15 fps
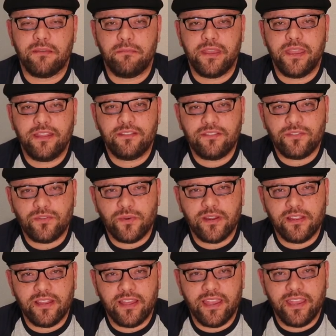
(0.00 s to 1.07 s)
the main
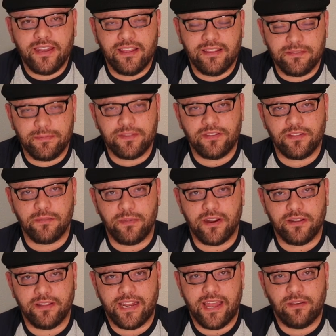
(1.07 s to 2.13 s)
storyline, especially the
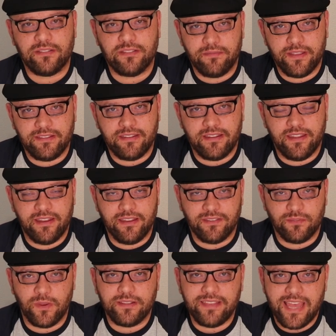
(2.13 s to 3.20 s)
part that I was invested in,
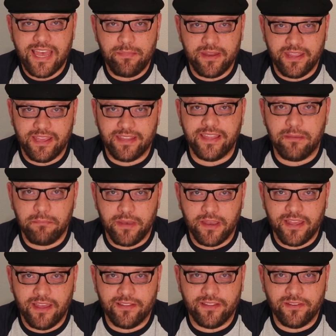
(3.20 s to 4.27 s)
is what's happening at that
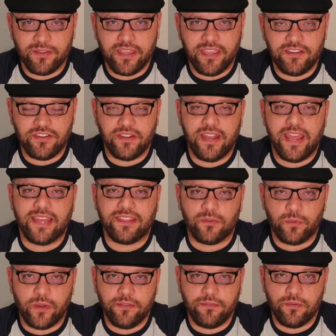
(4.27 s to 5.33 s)
bug out location at
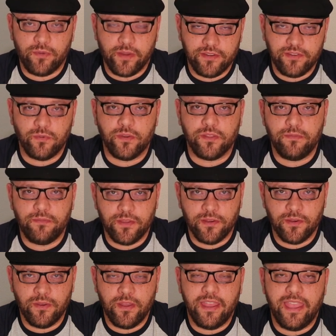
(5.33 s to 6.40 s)
the rifle range with
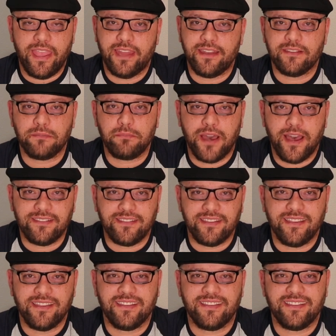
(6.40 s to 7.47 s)
Phil and his
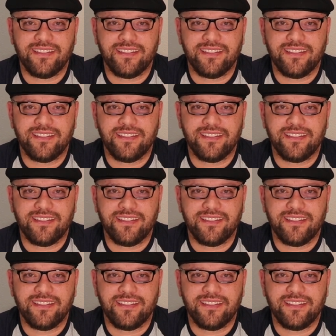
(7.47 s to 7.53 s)
posse.